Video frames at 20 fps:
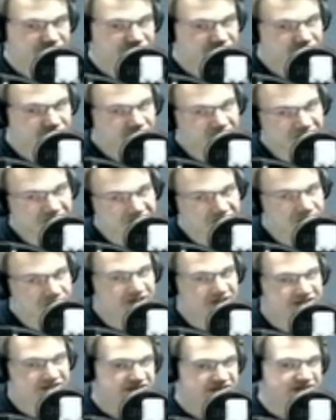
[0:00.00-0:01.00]
in the
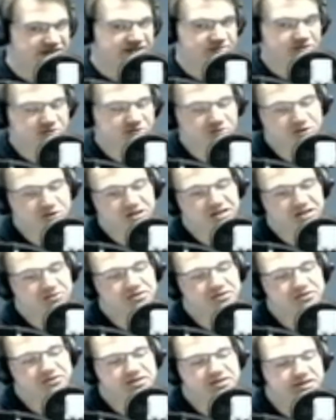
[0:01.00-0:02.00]
places that we're working with.
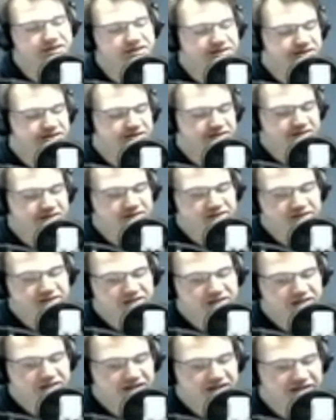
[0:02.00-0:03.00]

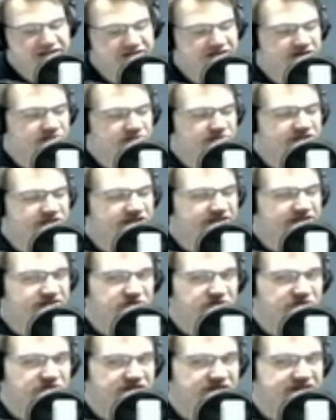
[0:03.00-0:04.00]
And they're not really to
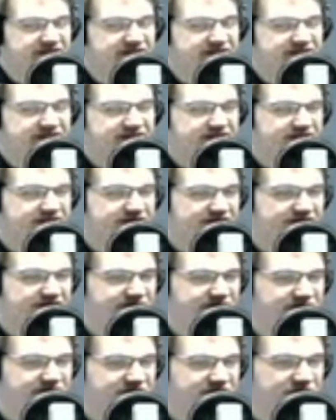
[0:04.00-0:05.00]
grade,
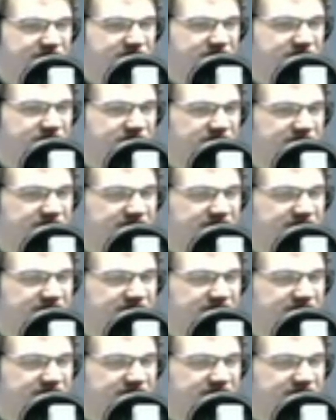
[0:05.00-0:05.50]
because we don't really